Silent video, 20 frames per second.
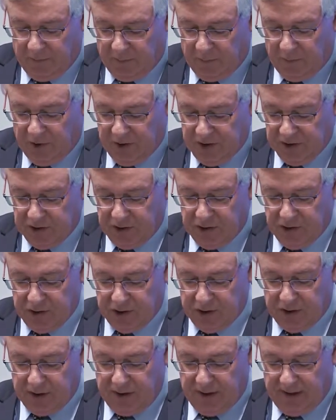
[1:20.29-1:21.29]

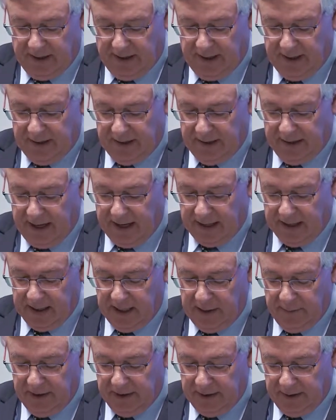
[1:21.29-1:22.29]
researcher and
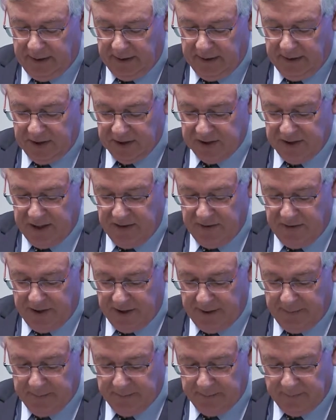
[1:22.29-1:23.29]
academic in this
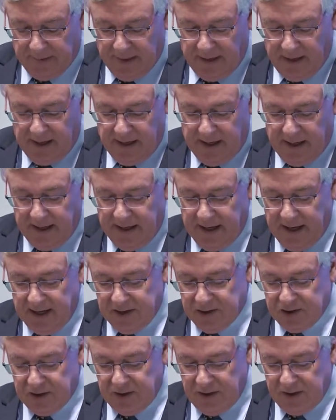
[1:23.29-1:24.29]
area, and
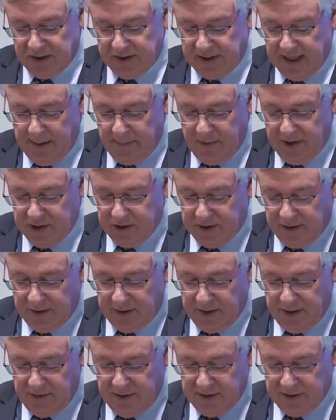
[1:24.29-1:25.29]
has established that
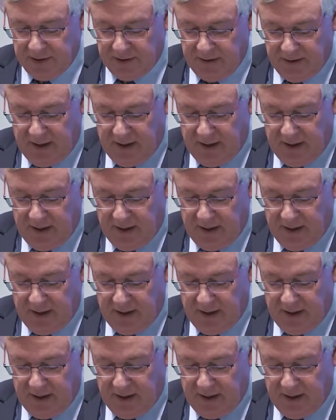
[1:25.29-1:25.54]
there is